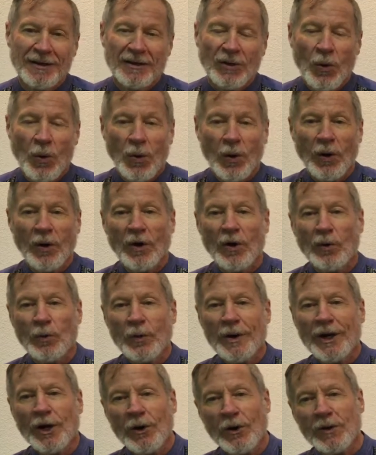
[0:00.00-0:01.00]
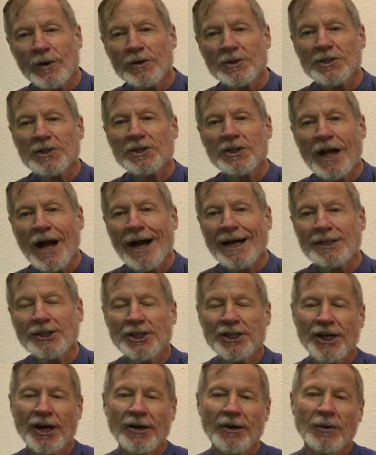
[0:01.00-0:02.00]
or rehearse
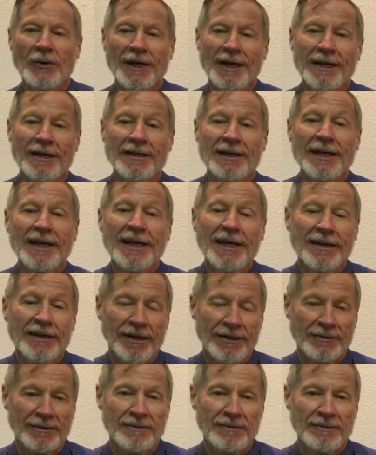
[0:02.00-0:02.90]
slideshow in Keynote?